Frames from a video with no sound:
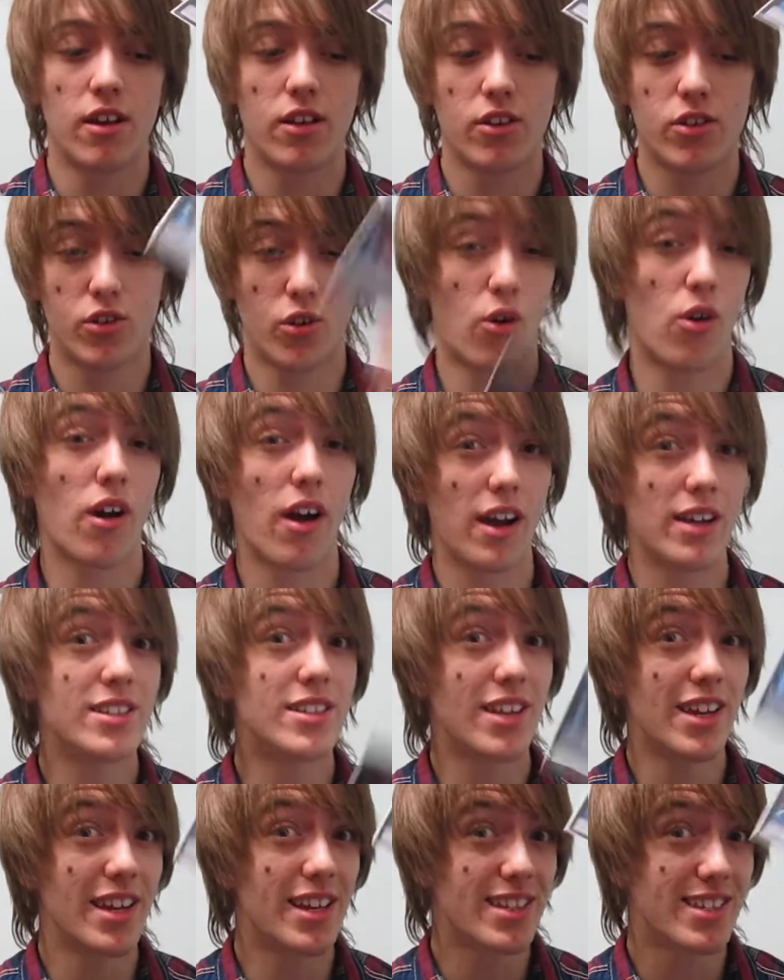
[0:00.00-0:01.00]
Tour
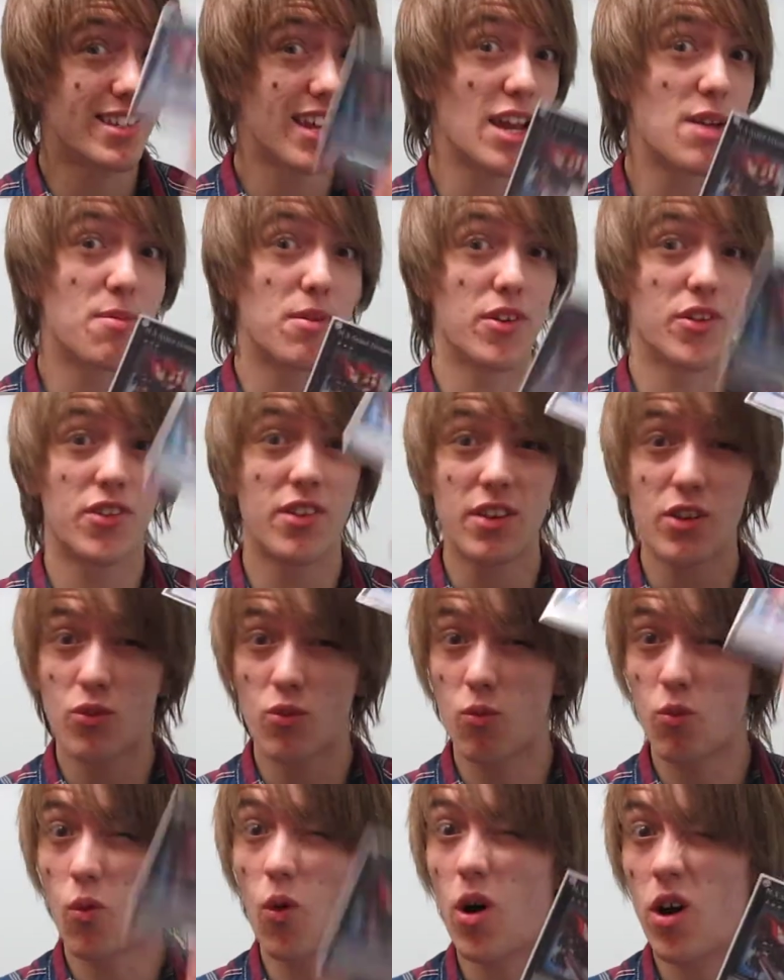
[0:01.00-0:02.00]
Guides in Sabers, this
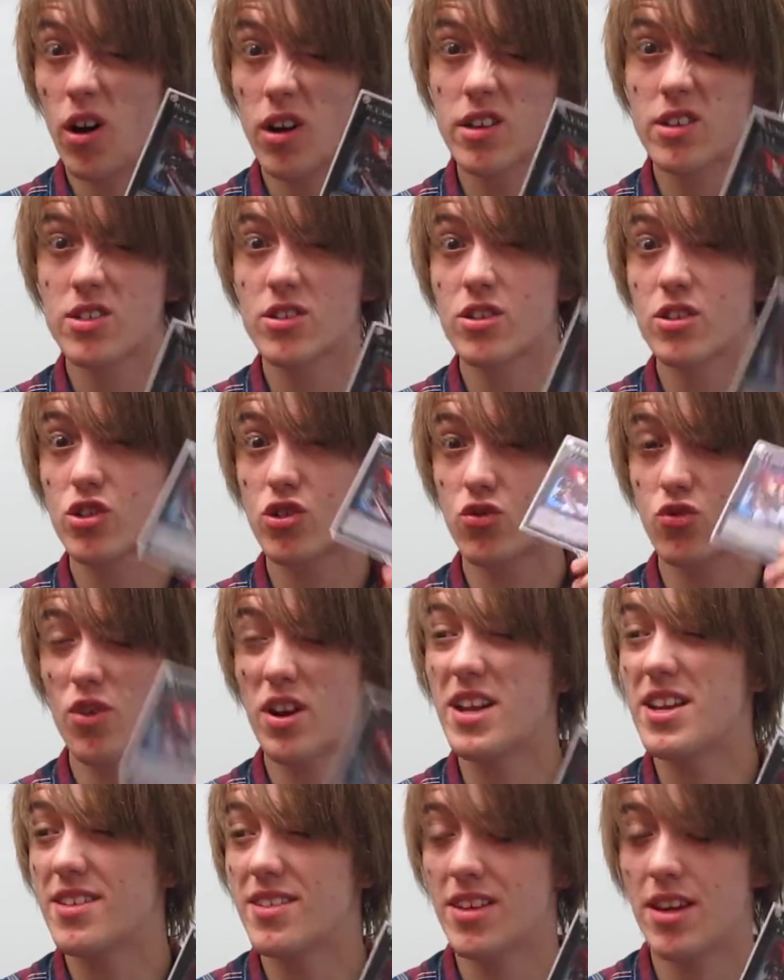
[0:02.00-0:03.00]
works
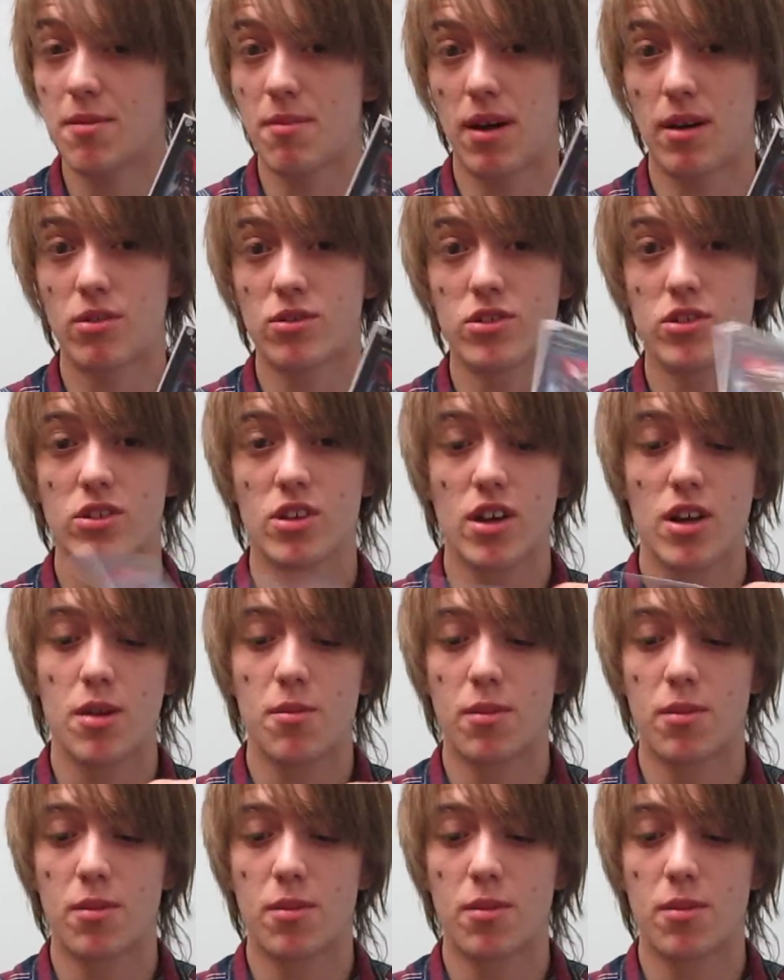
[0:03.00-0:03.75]
crazy amounts.